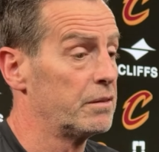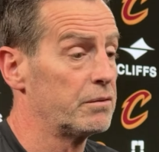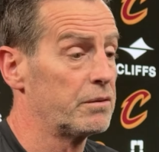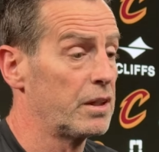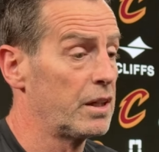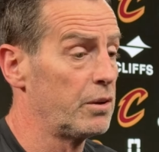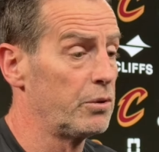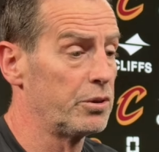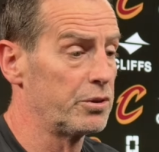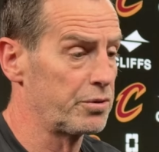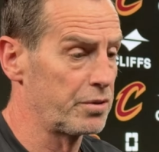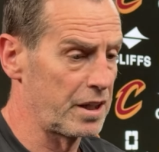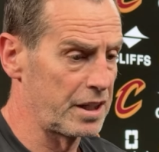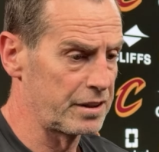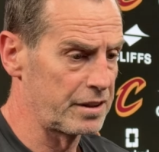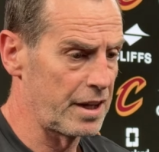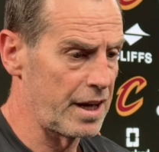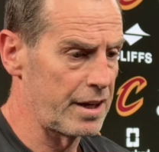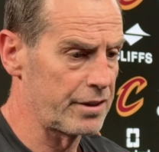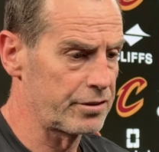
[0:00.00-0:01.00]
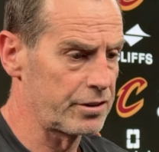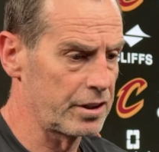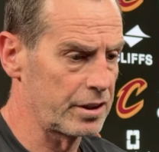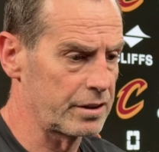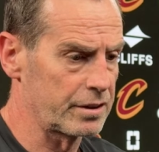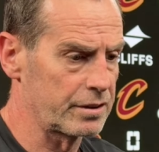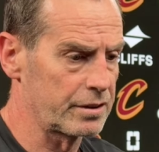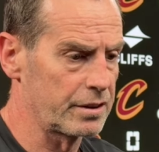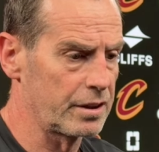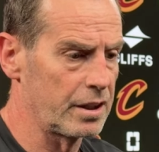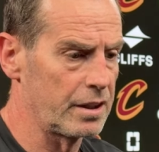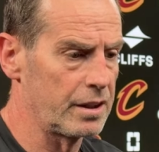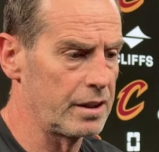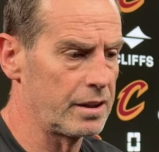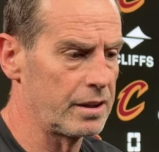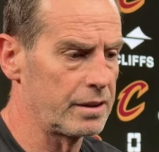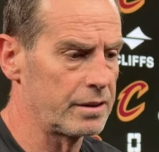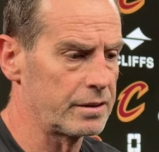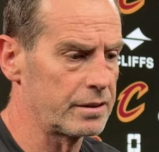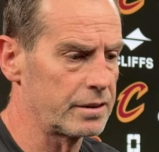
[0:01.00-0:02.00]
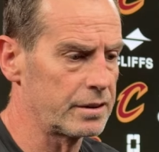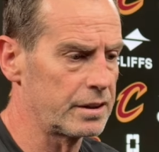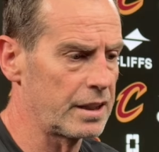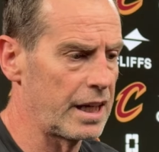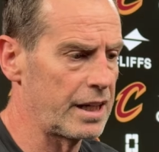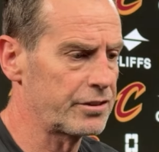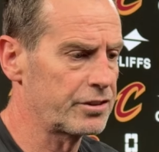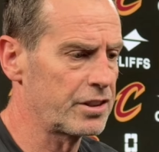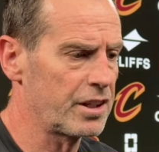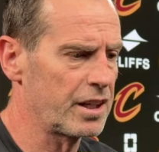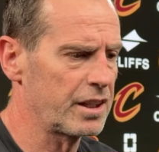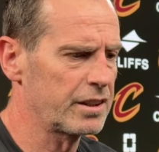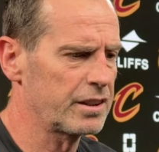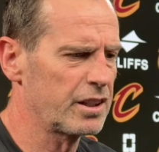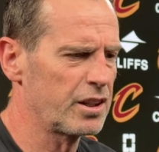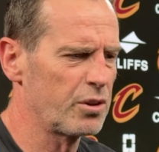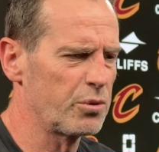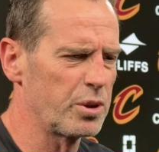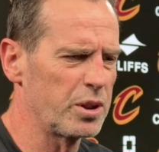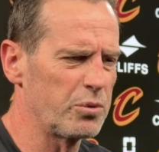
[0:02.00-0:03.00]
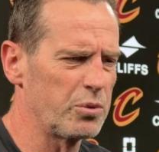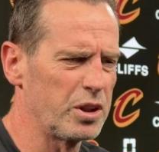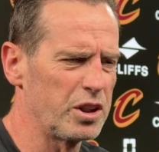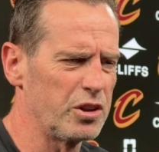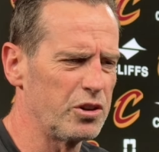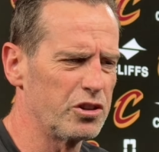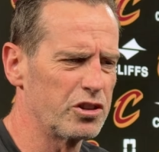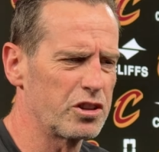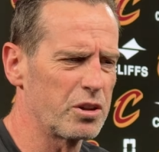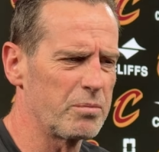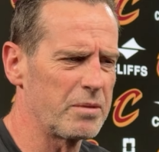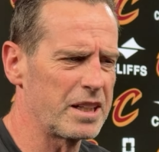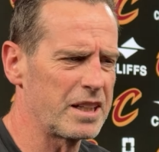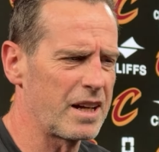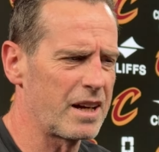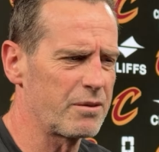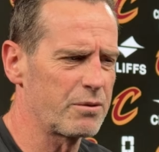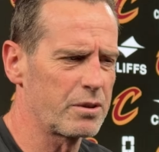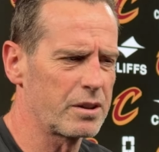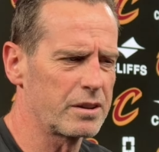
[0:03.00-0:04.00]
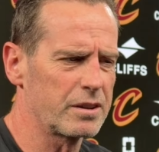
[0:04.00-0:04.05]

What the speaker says: He was fantastic last night. You know, we used him in that.